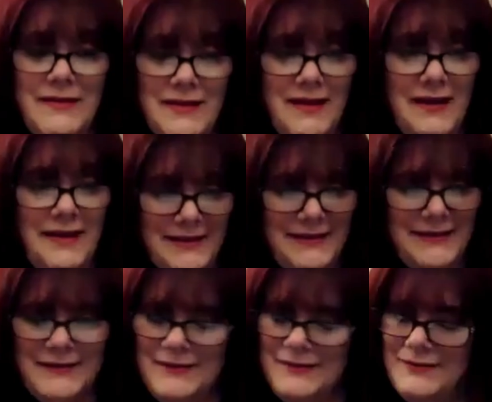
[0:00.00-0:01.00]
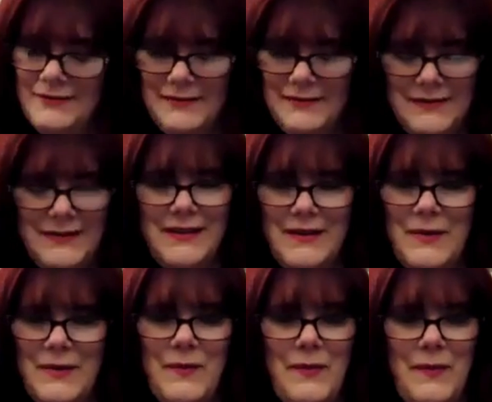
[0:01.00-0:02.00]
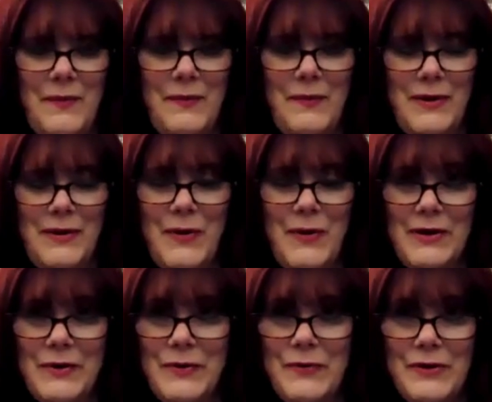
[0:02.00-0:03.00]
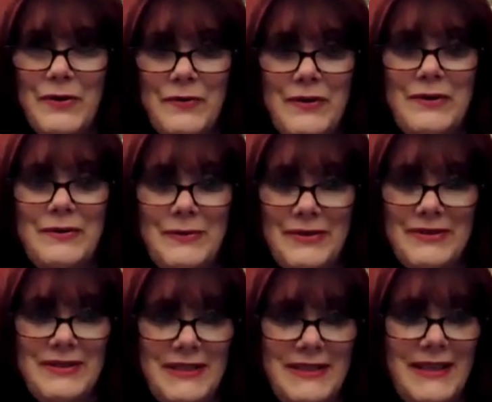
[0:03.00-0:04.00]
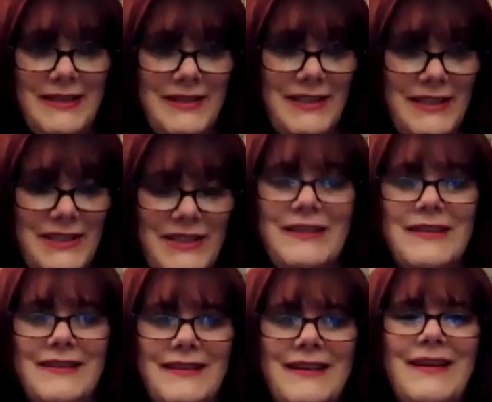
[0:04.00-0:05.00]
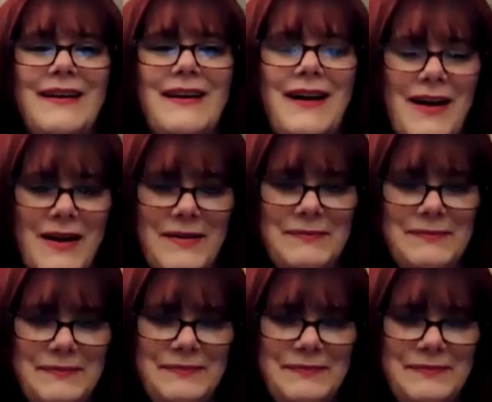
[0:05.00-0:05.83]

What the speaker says: is a lot. Oh, what quite a career with in teaching. Uh,